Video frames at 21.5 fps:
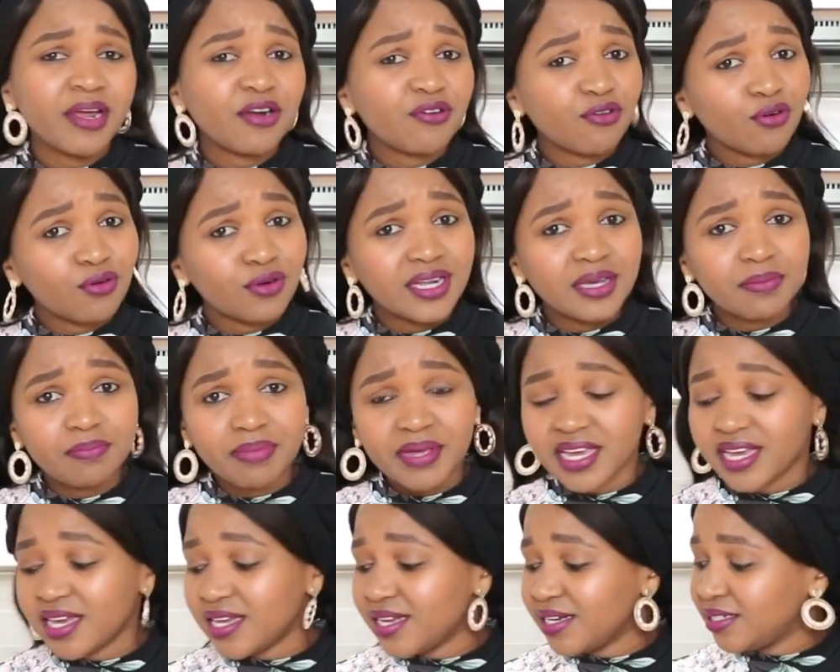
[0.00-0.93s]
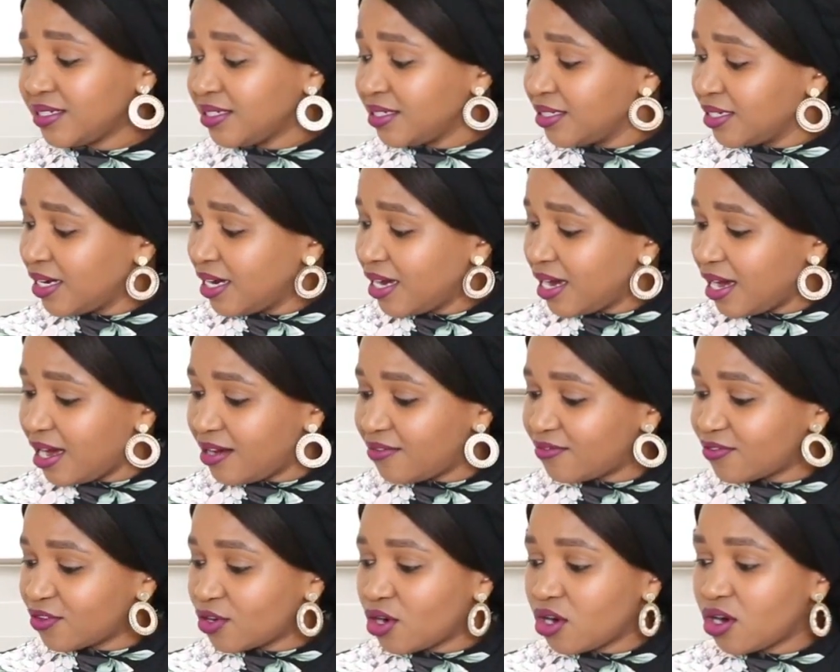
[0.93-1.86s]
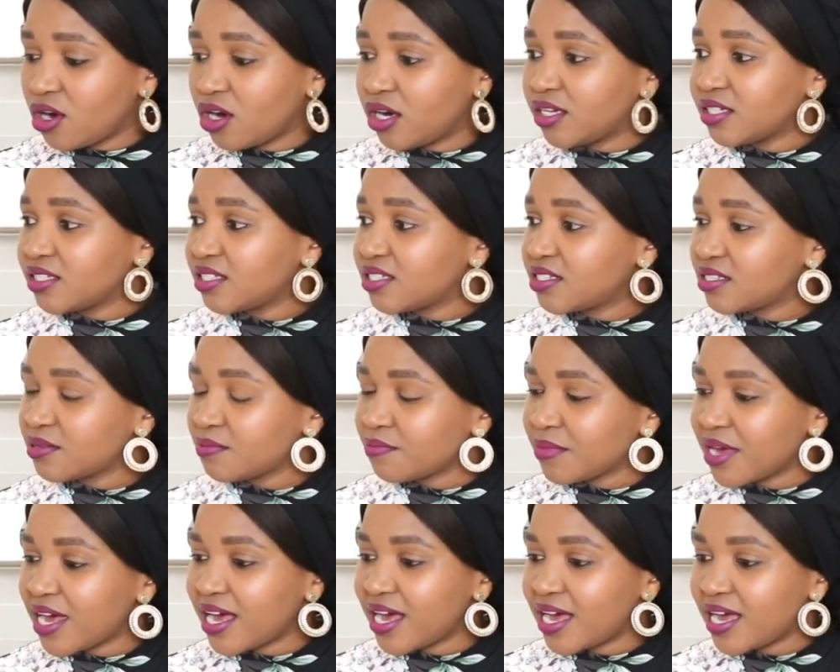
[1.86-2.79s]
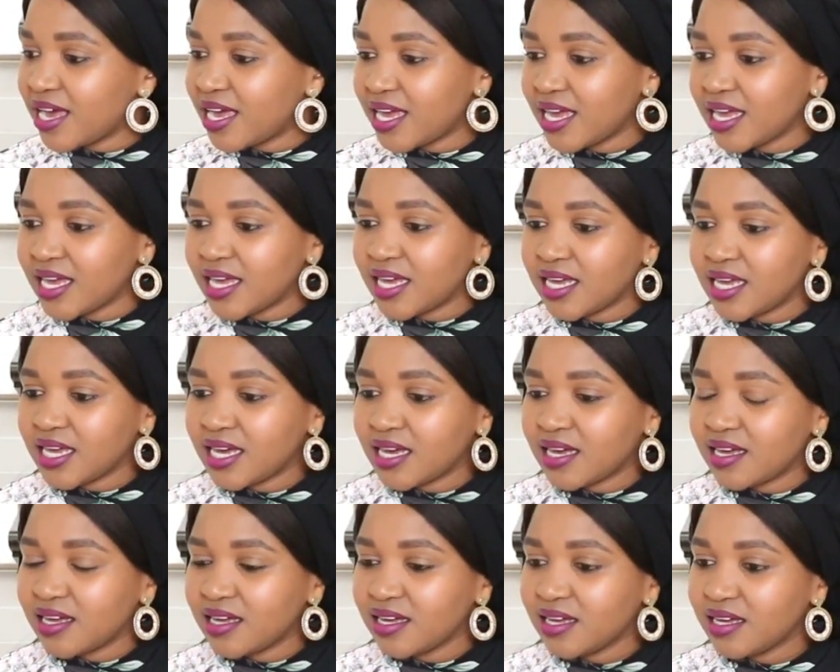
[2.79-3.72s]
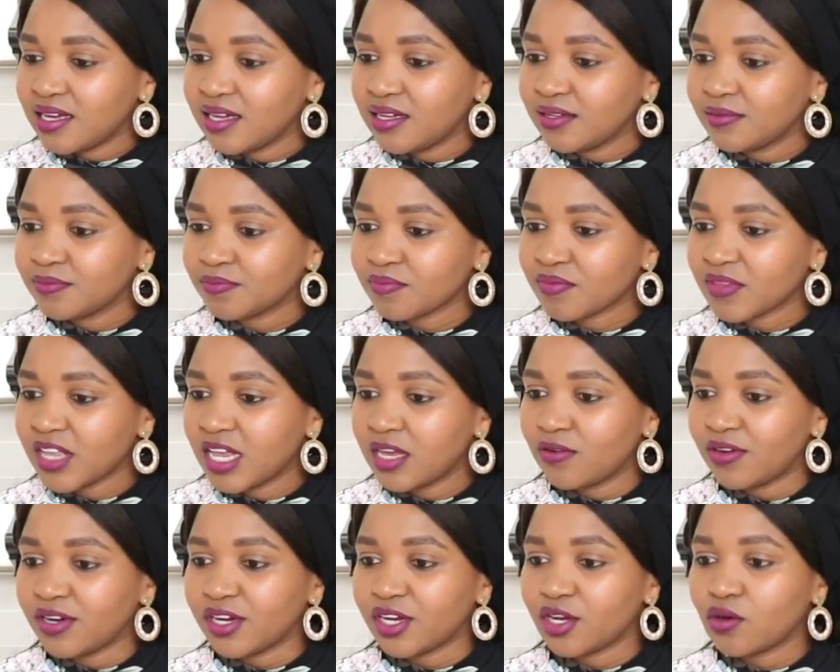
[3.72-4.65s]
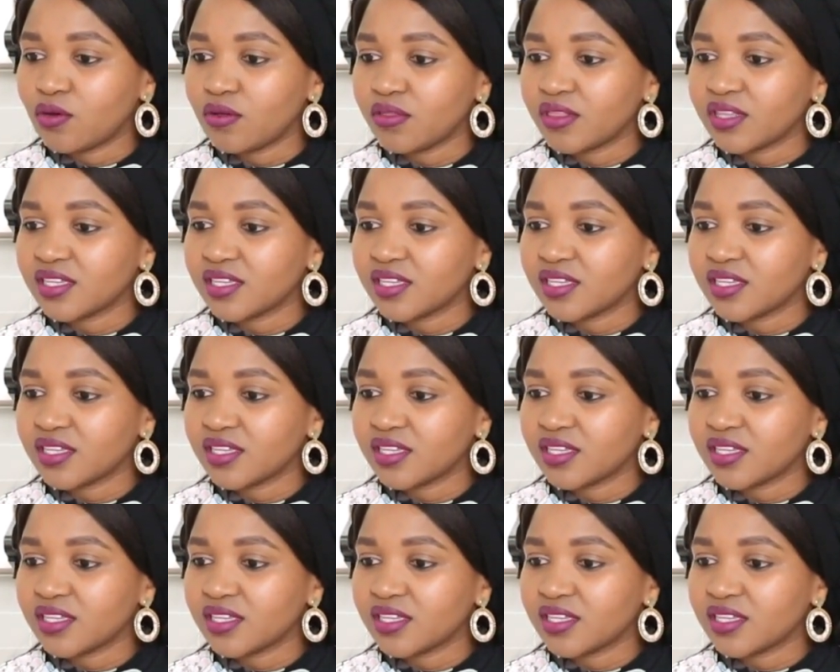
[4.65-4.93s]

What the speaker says: my rolling pin. I've got my, what do you call